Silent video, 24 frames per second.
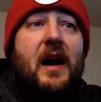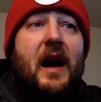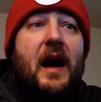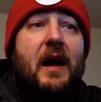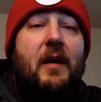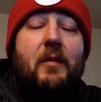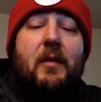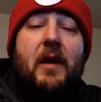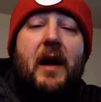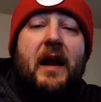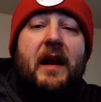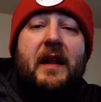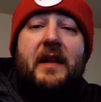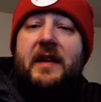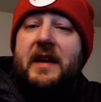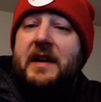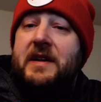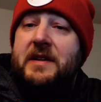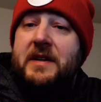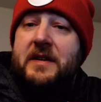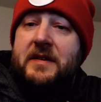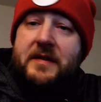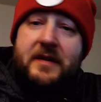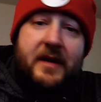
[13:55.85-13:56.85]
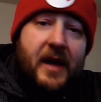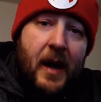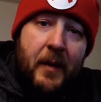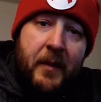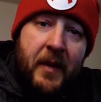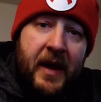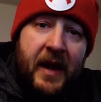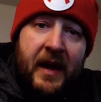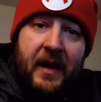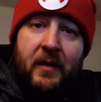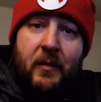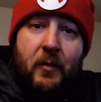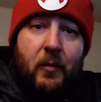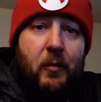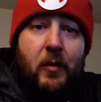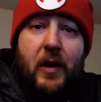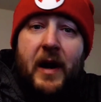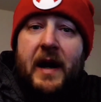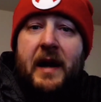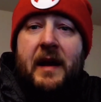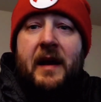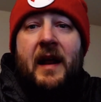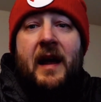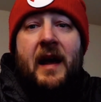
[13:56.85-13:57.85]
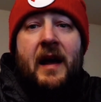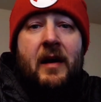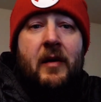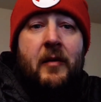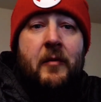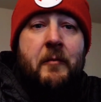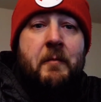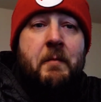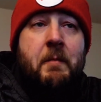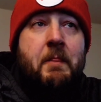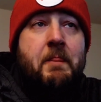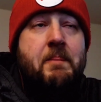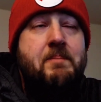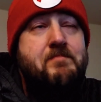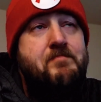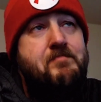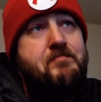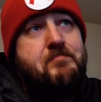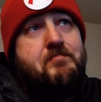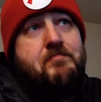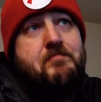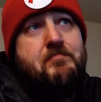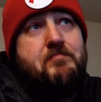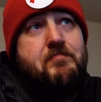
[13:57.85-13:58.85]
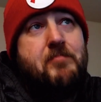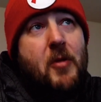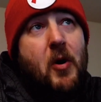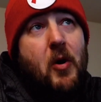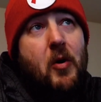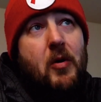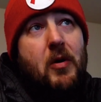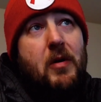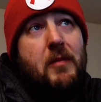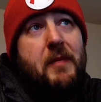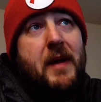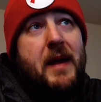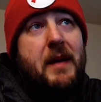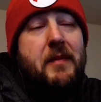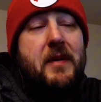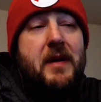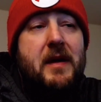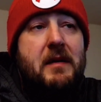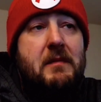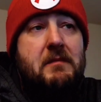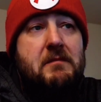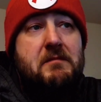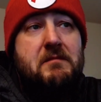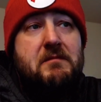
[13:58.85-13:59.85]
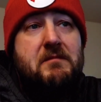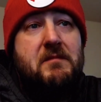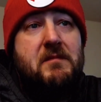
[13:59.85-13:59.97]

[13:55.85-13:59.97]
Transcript: ironically just coming right now, or maybe